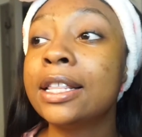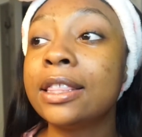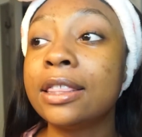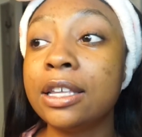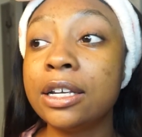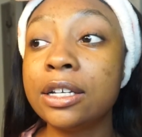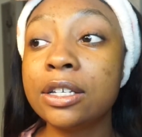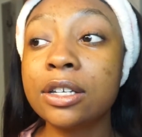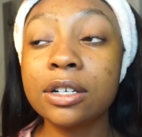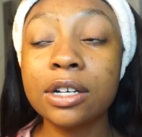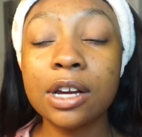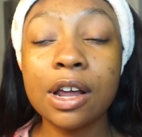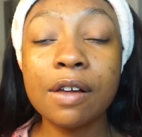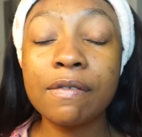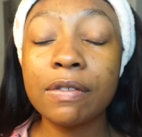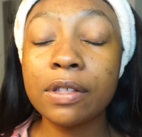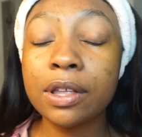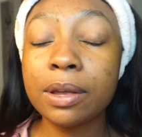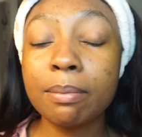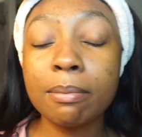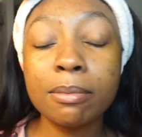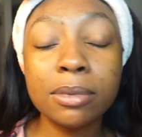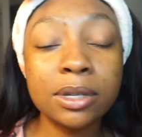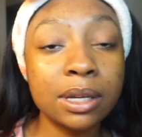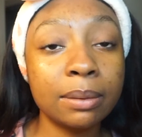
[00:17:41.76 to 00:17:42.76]
These are
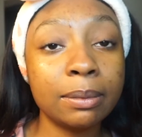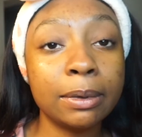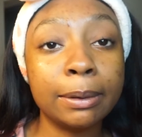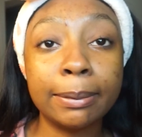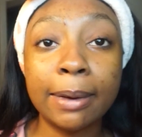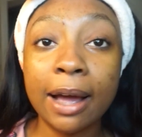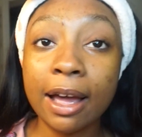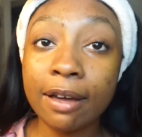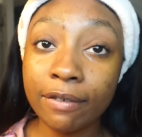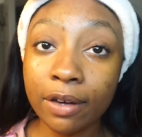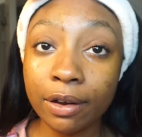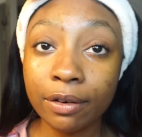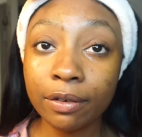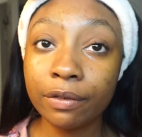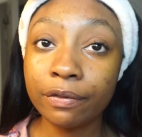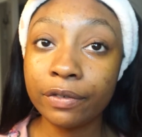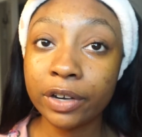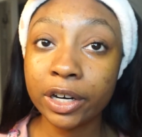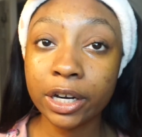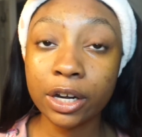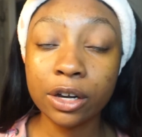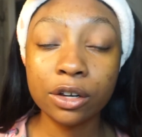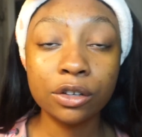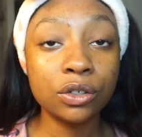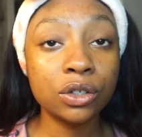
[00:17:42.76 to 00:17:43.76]
definitely some of my favorite
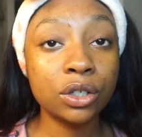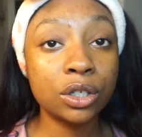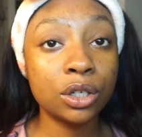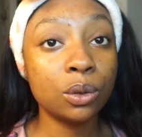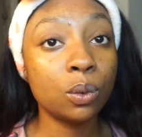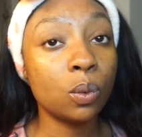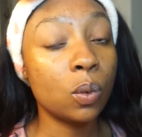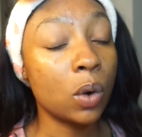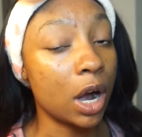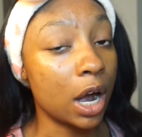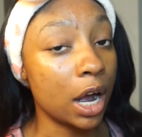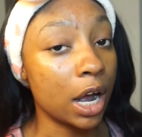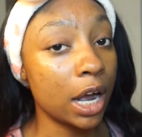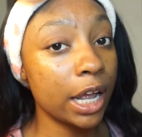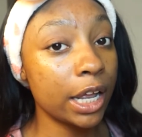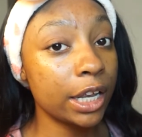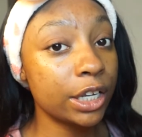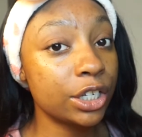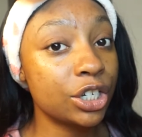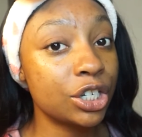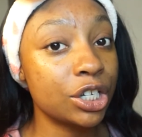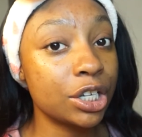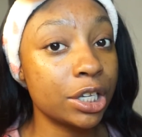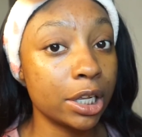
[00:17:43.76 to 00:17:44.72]
videos to watch,